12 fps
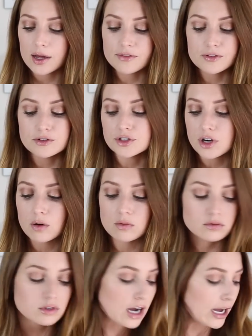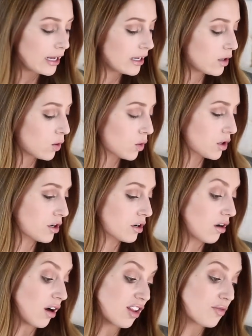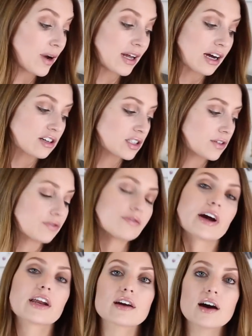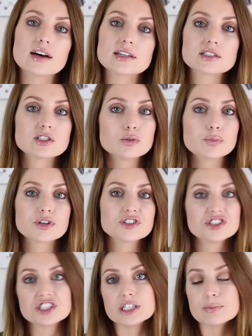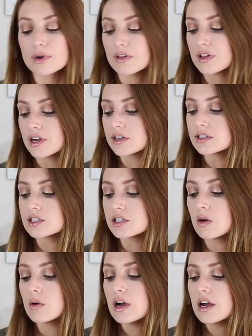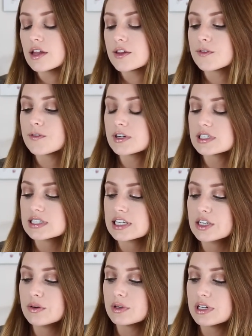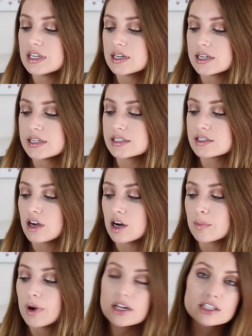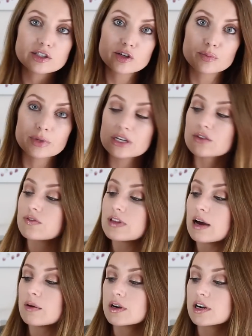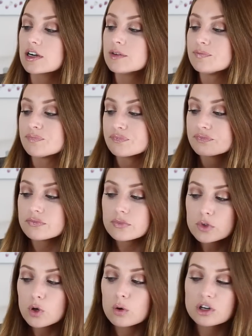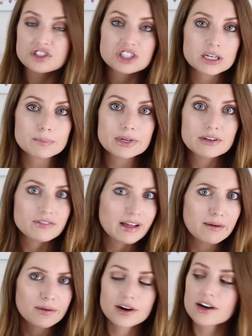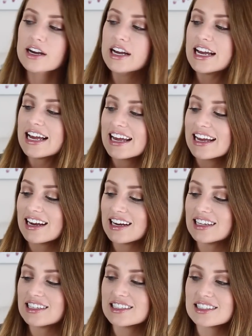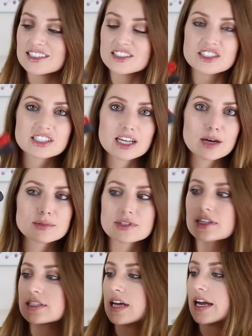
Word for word: If you don't, I ordered all of mine actually from Vitacost, super cheap on there. So the first thing you will need is garbanzo bean flour or chickpea flour, and it just comes in this.